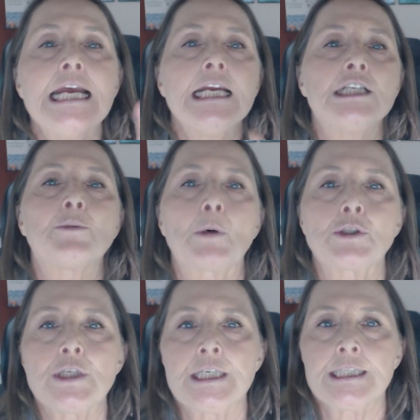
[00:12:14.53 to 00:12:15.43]
each
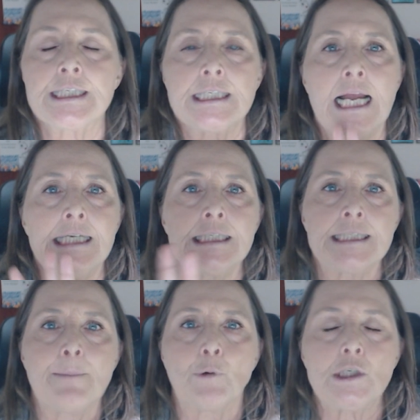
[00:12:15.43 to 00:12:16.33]
person is assigned a
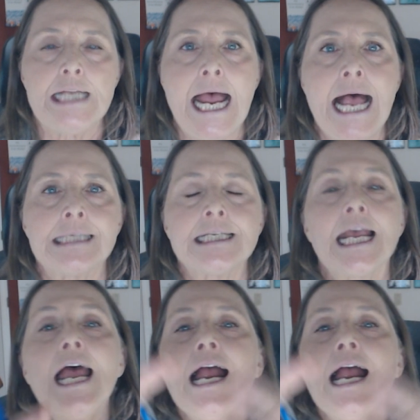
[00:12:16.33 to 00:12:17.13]
separate task,